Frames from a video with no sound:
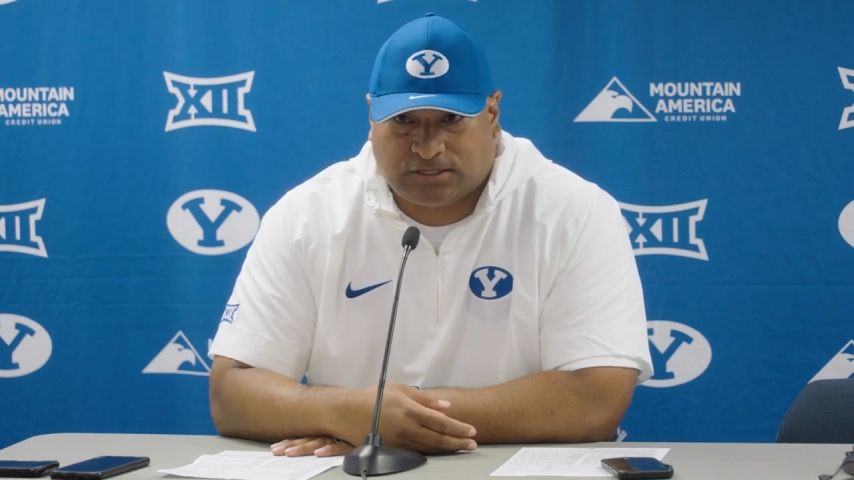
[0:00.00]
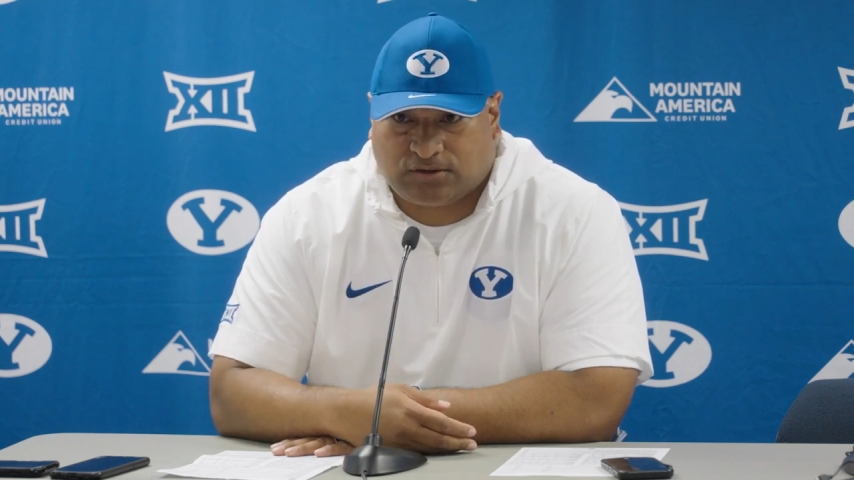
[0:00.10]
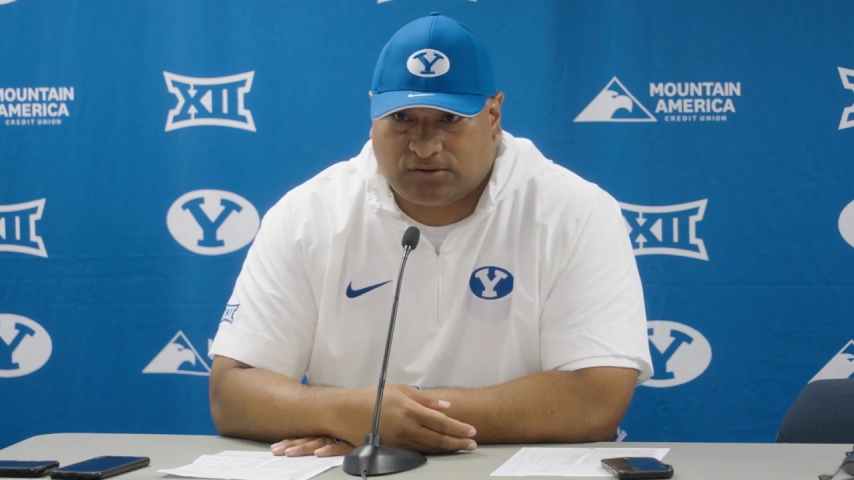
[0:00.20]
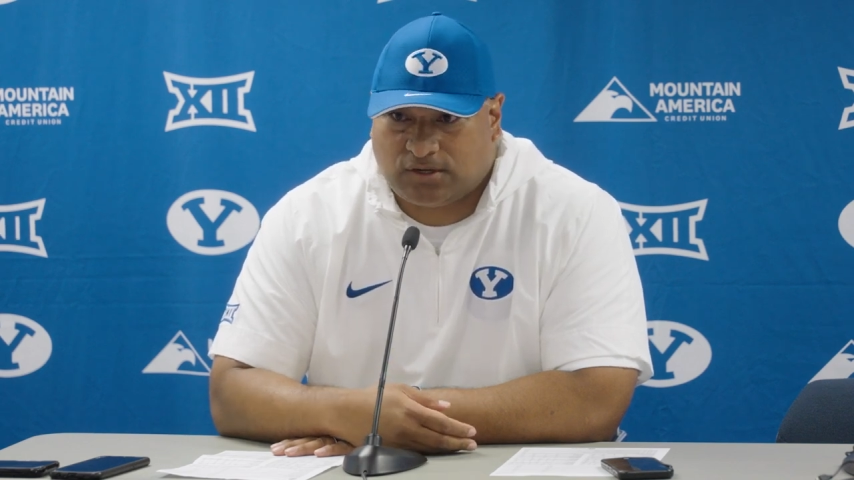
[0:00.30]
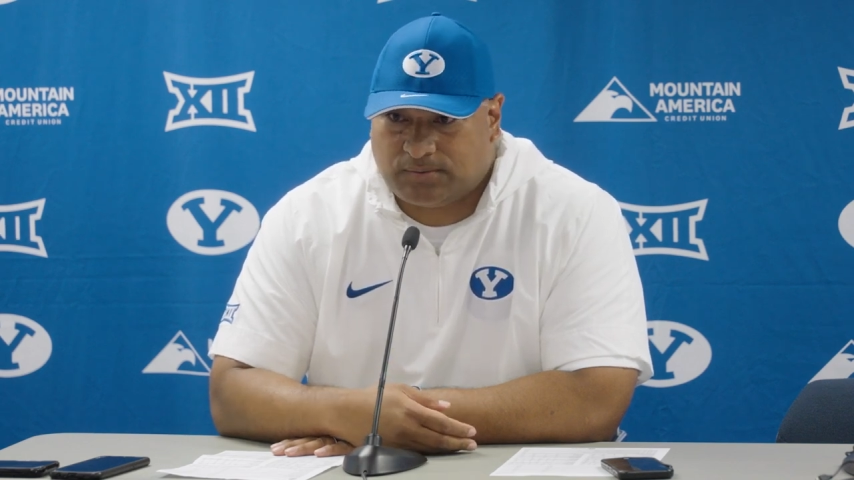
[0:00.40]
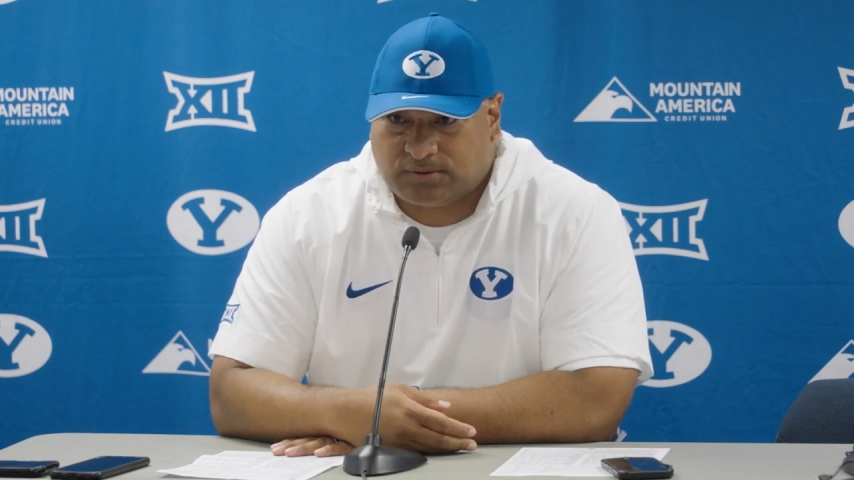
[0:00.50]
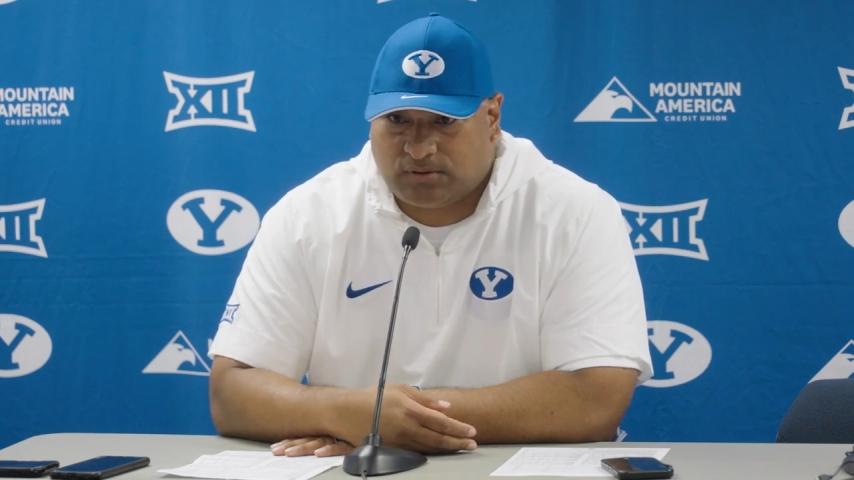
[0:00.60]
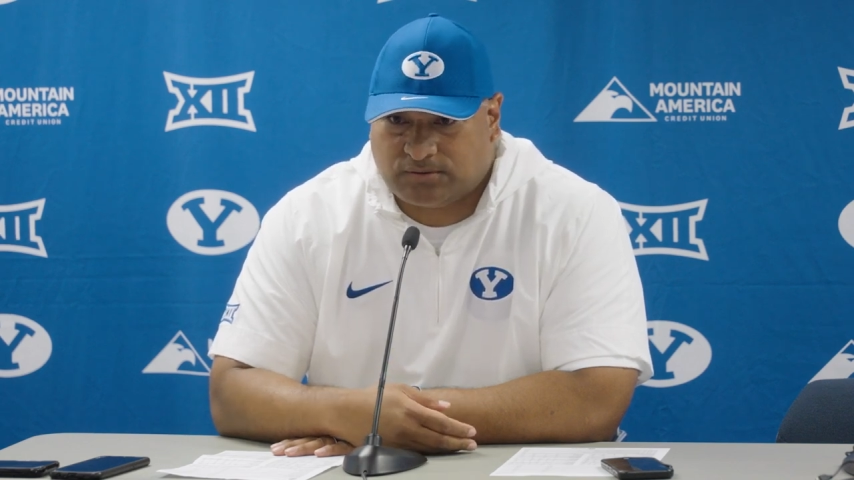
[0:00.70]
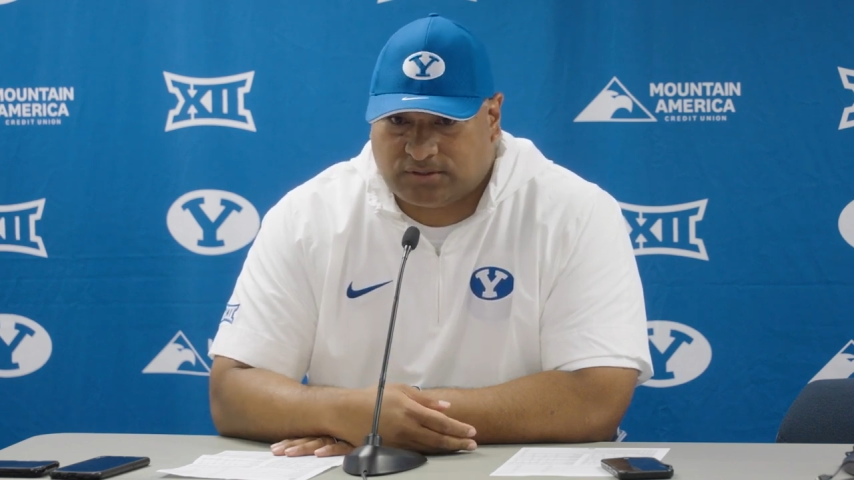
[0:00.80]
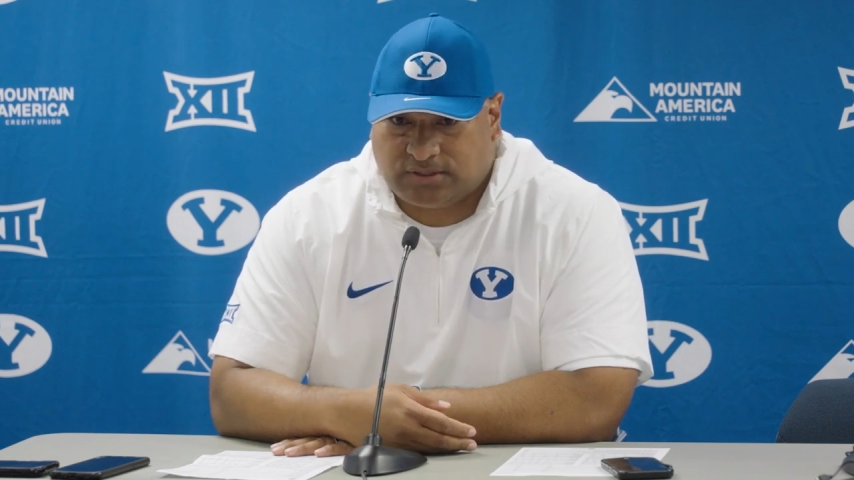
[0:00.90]
our job as
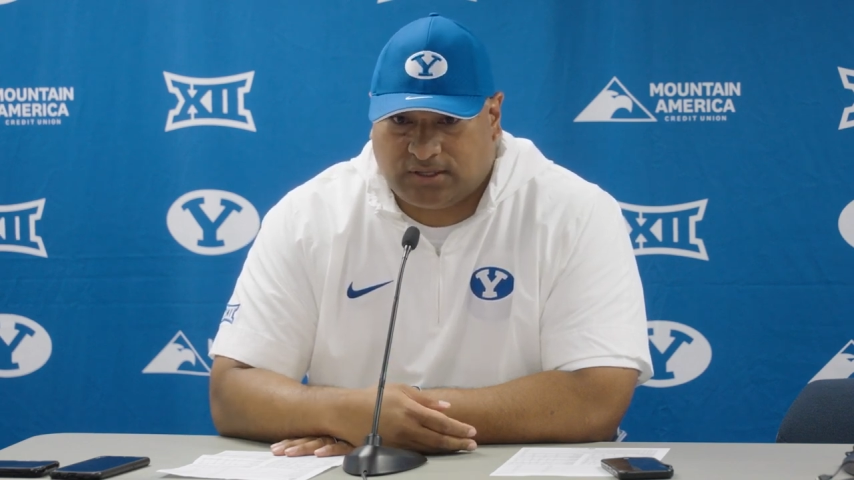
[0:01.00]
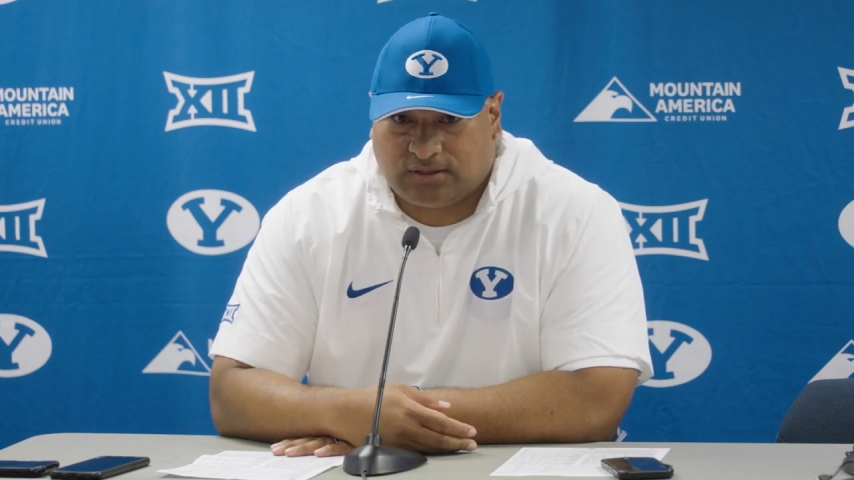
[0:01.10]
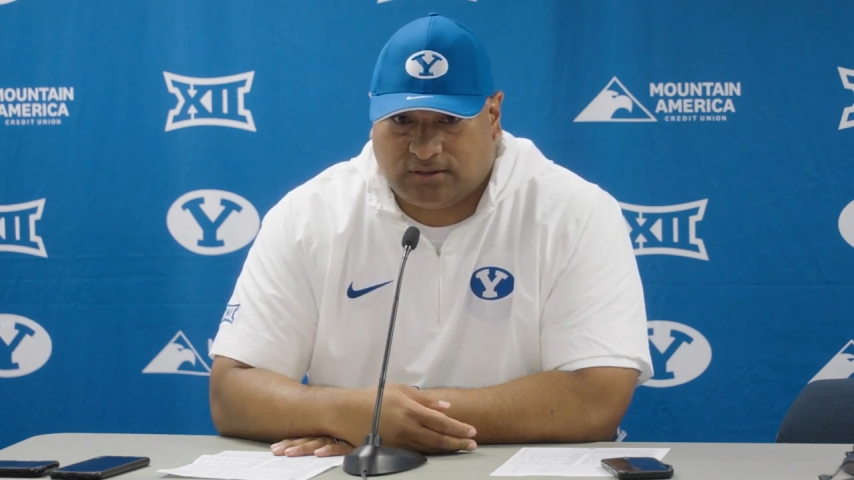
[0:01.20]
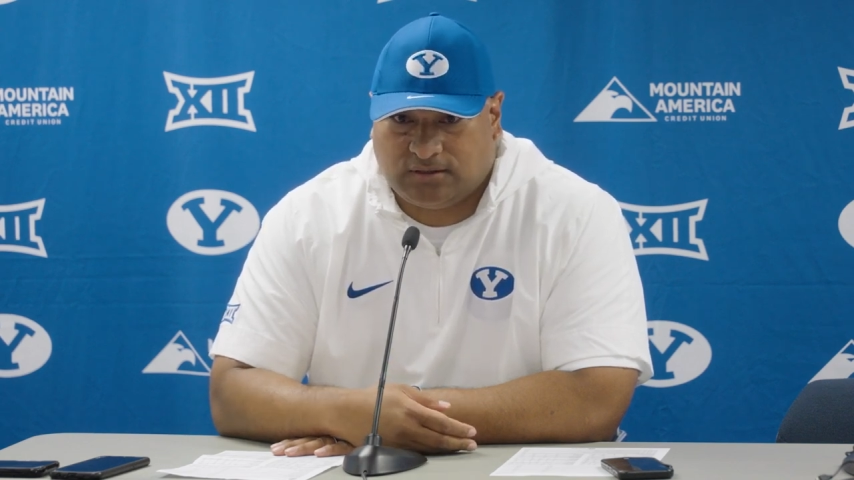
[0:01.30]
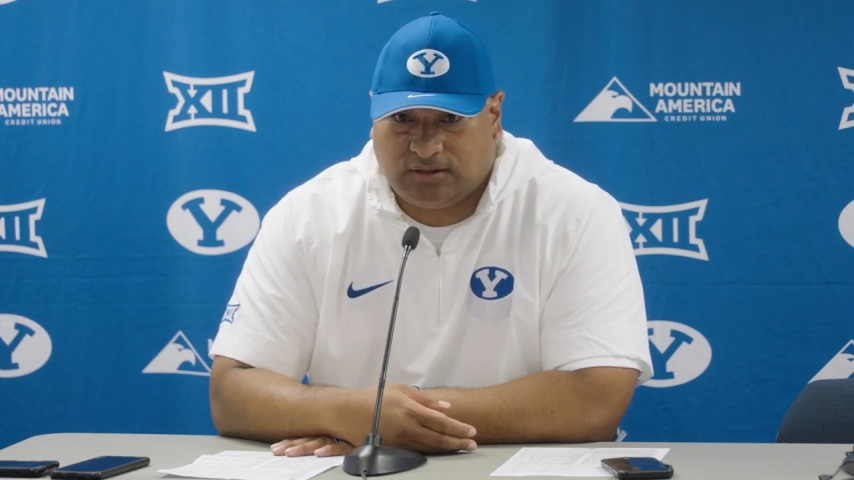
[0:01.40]
coaches to get